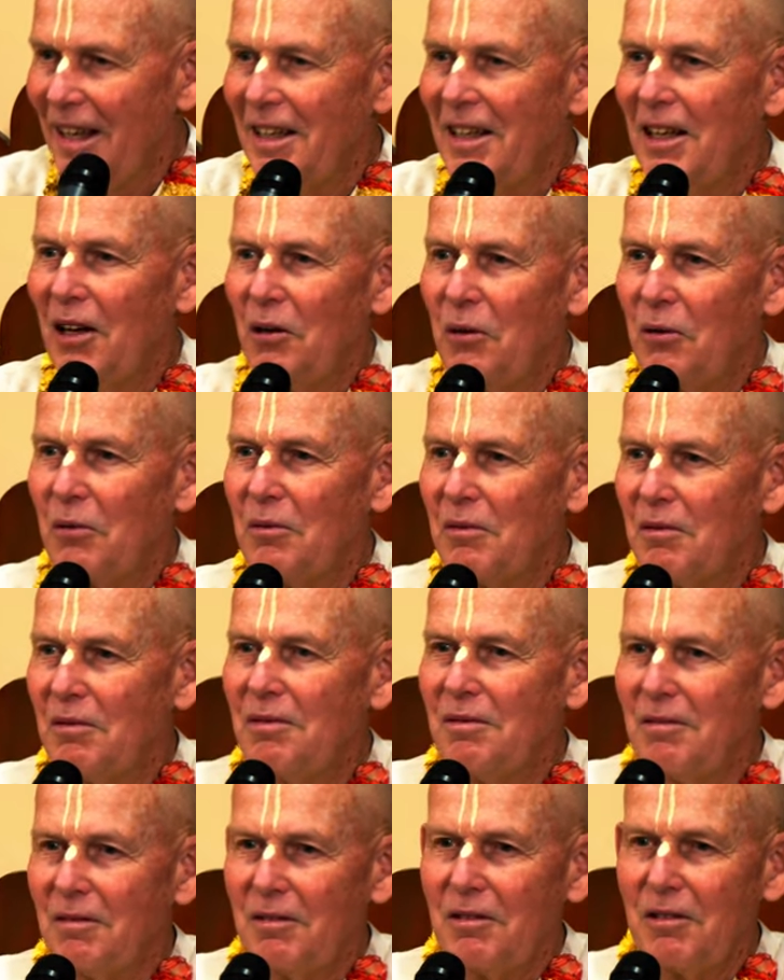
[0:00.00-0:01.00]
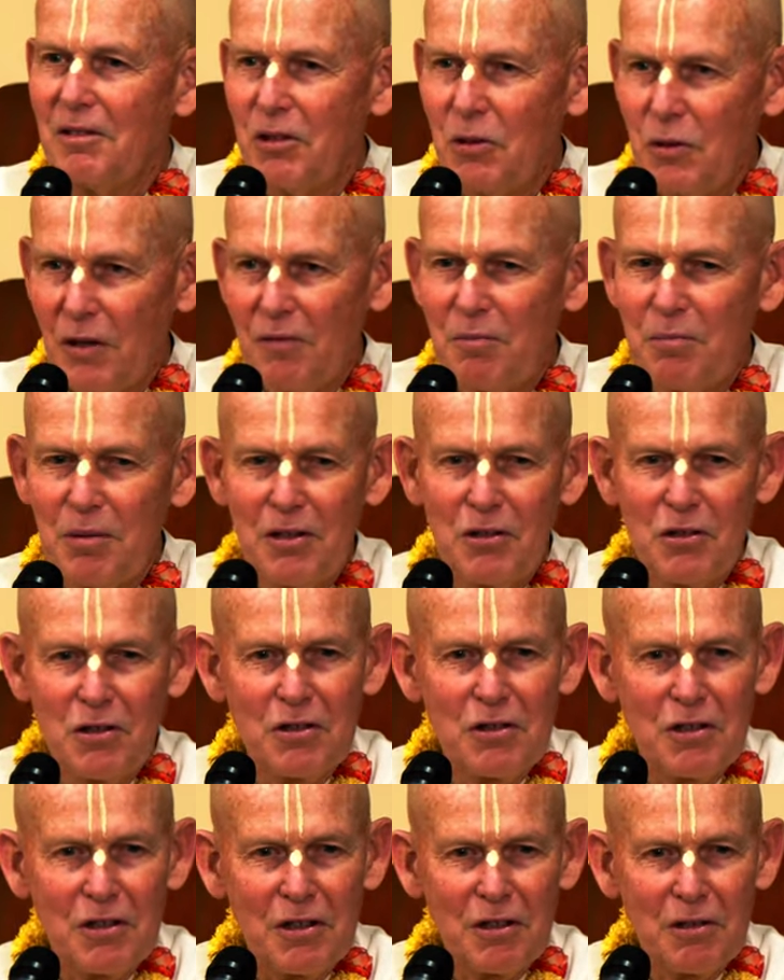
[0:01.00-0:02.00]
Now, you have
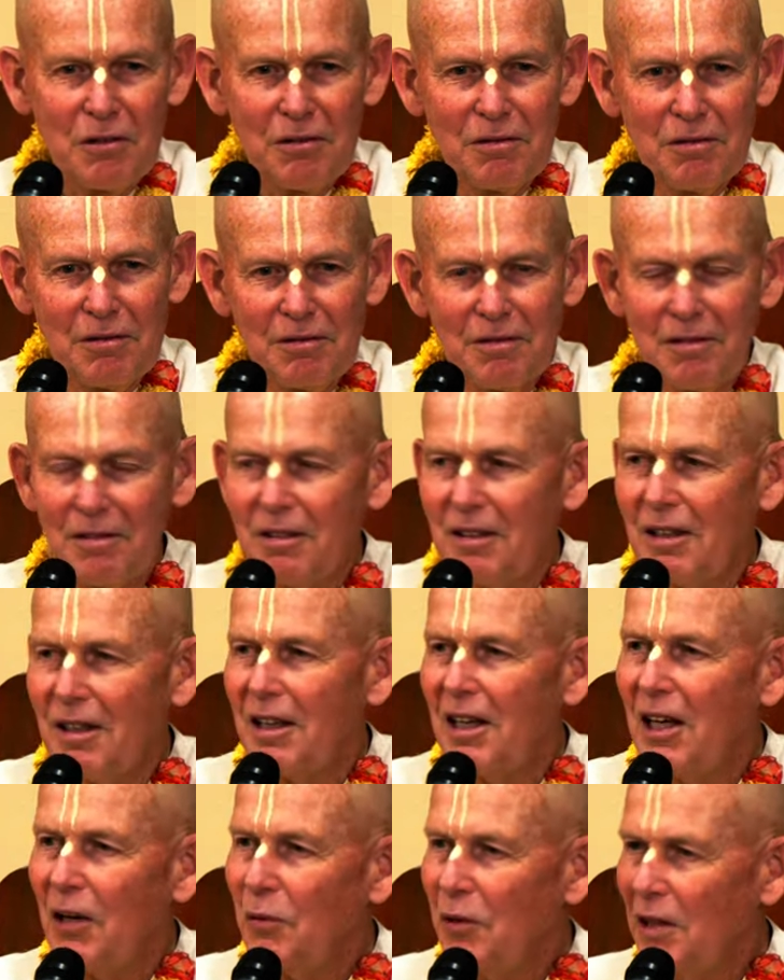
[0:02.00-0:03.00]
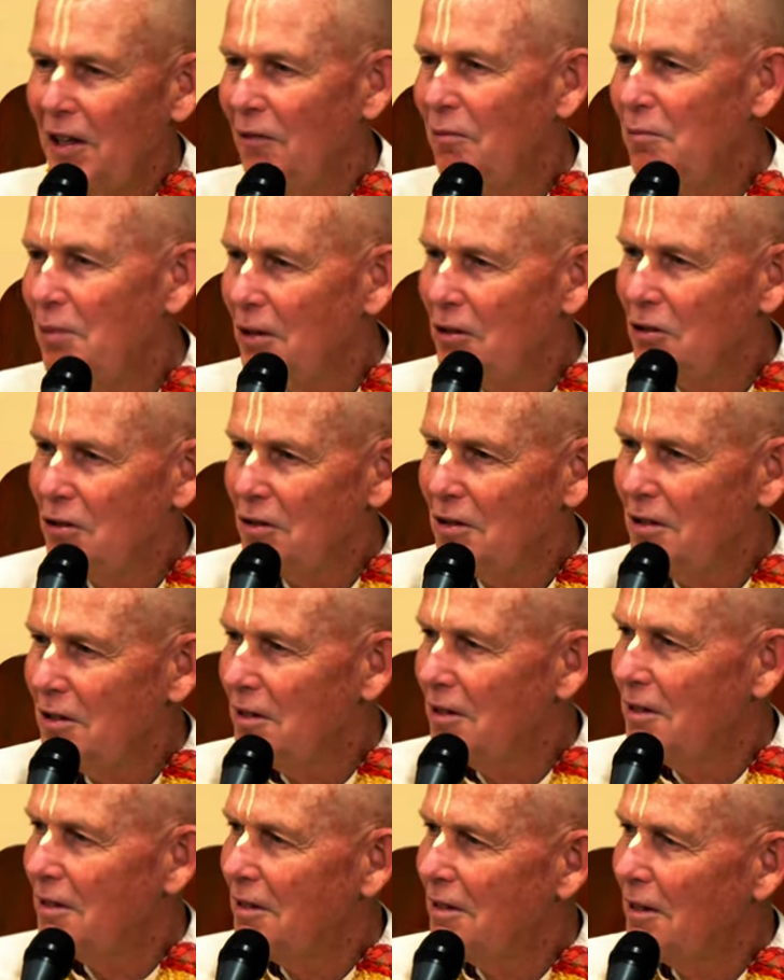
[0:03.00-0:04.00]
pigeons here, and we have
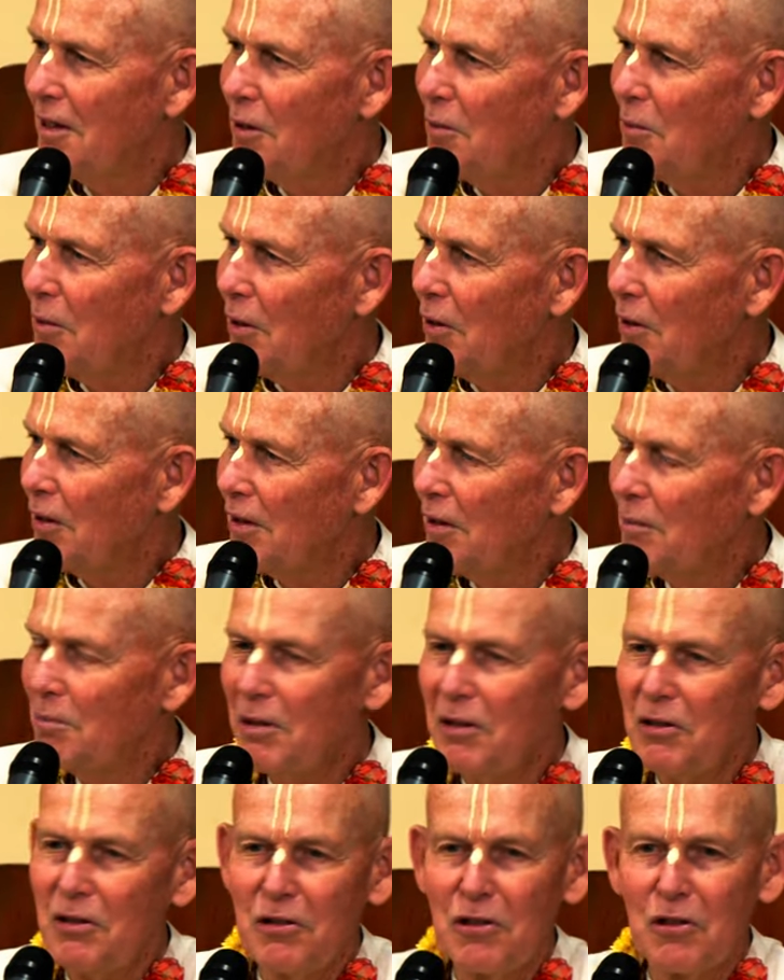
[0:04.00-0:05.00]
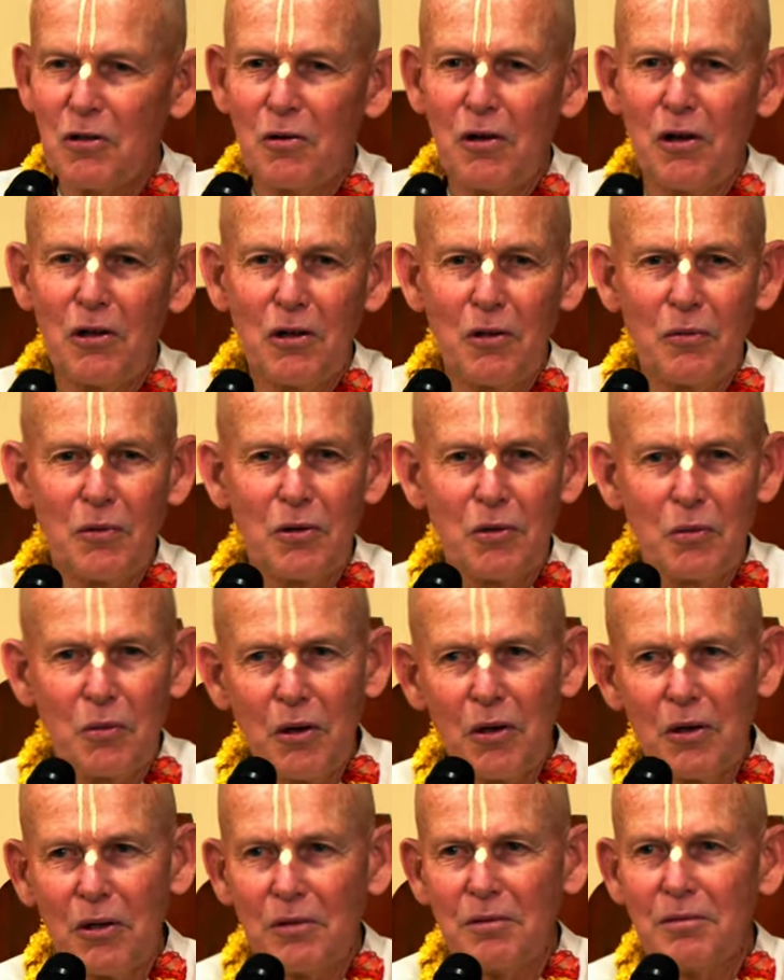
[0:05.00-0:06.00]
pigeons in America. Pigeons are all over the
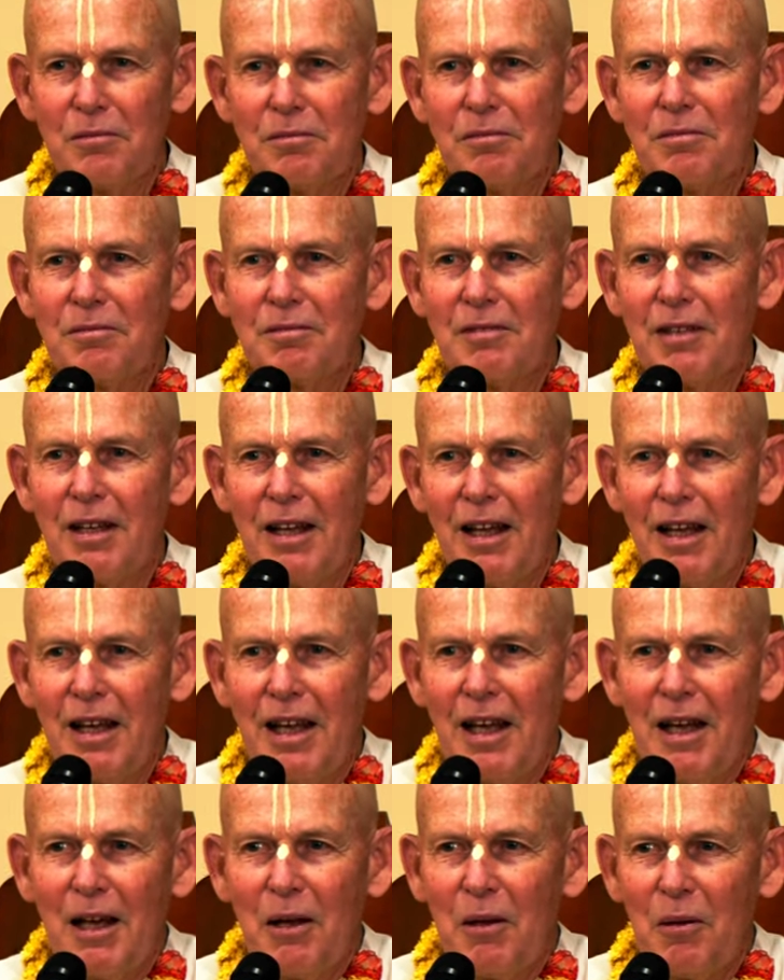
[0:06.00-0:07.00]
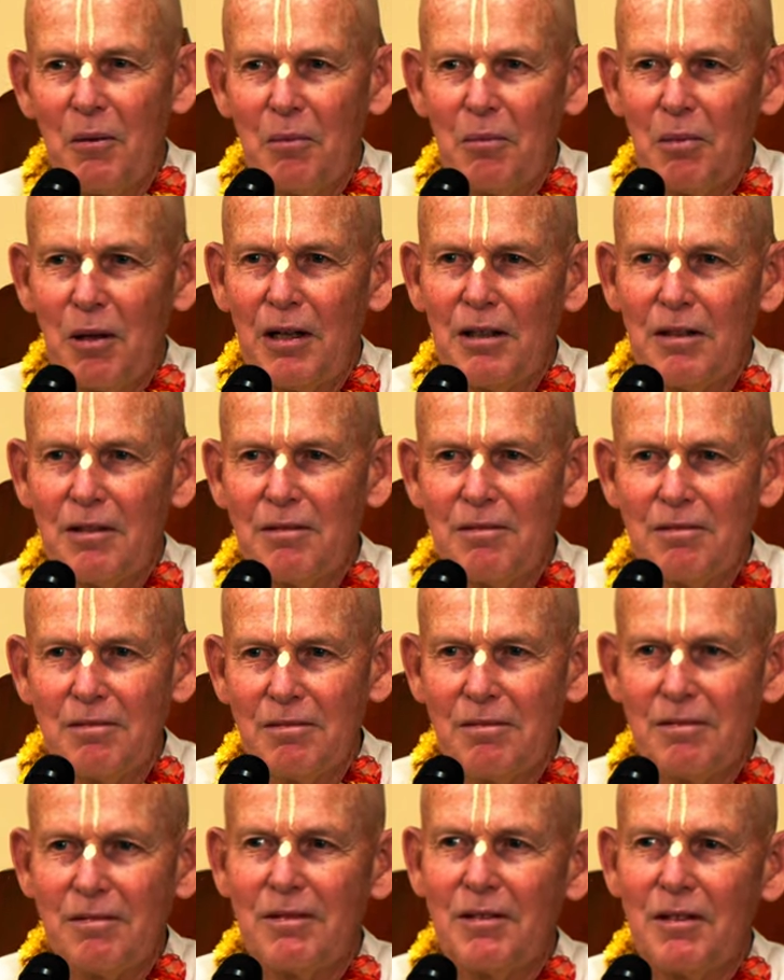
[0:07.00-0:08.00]
world. But
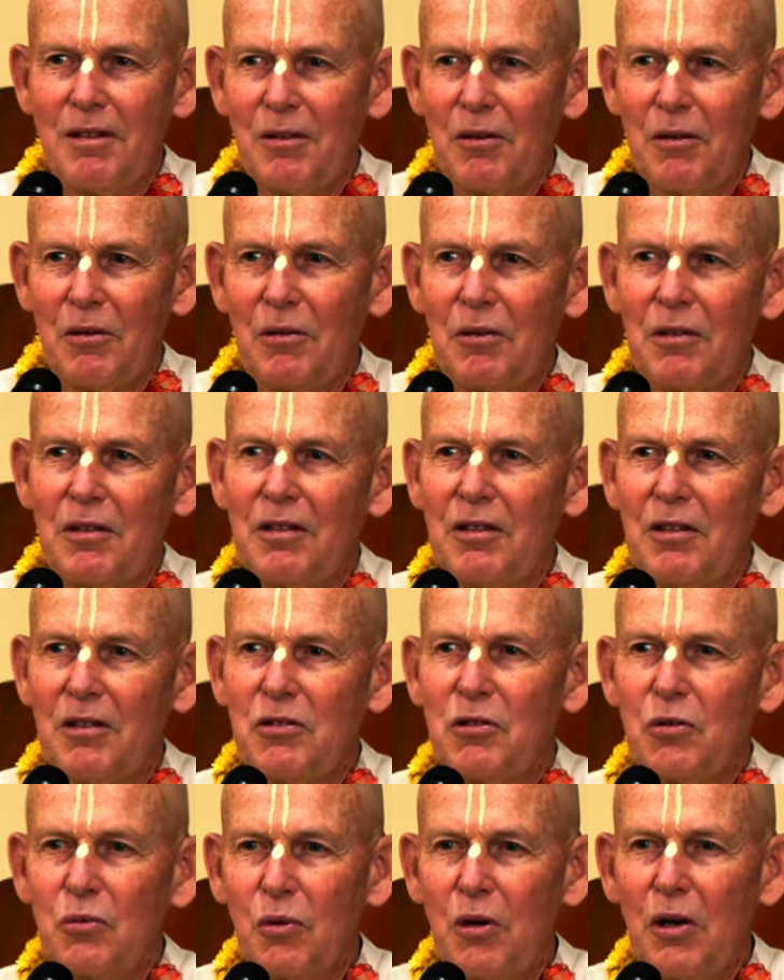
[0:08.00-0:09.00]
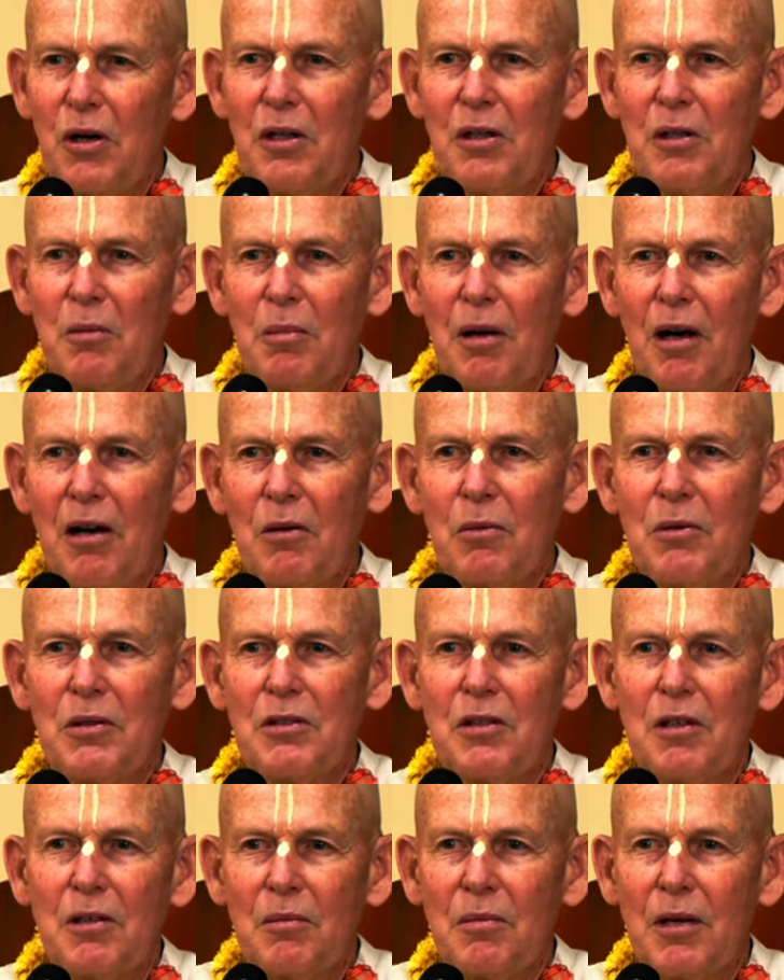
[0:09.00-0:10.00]
there's a word in the
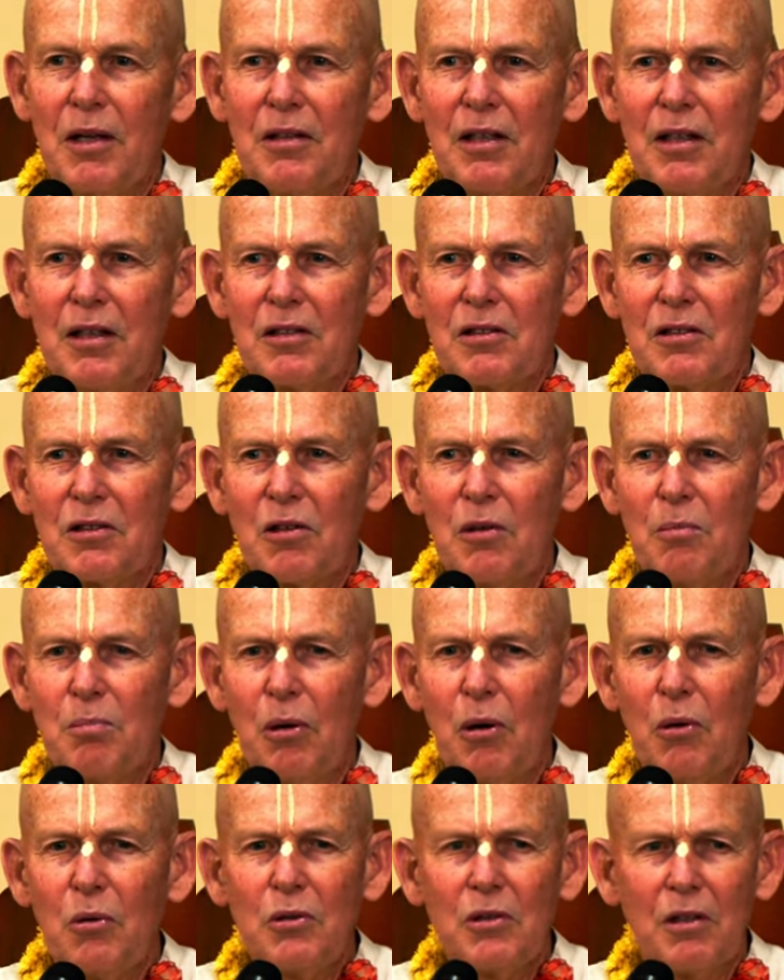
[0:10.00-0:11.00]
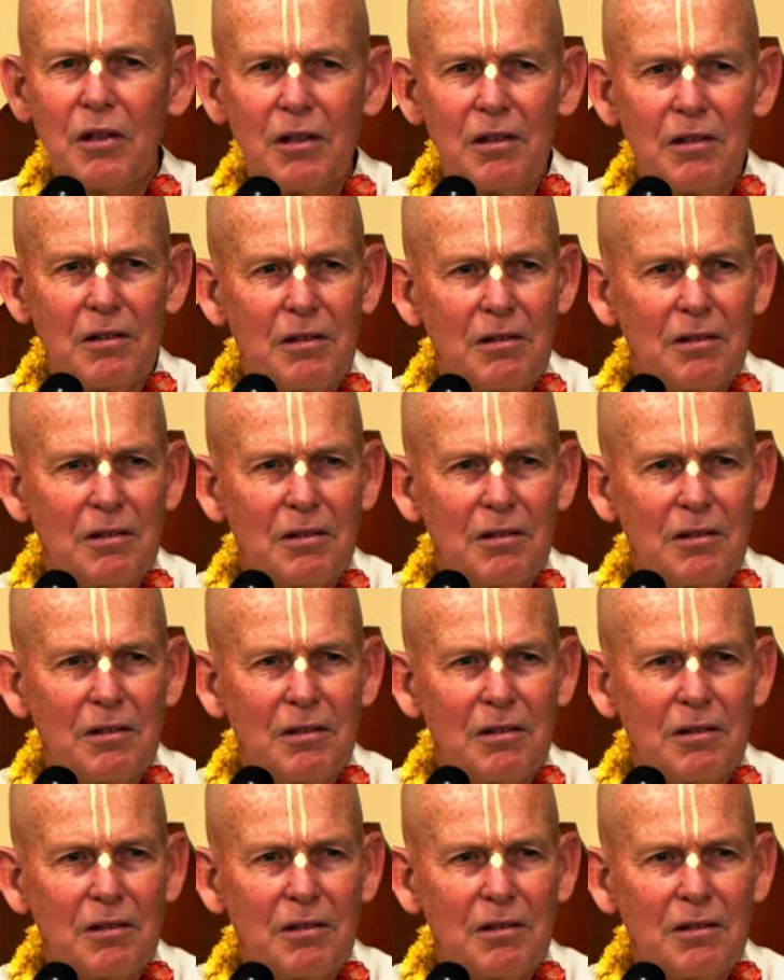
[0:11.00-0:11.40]
Bhagavatam, I think it's kapota.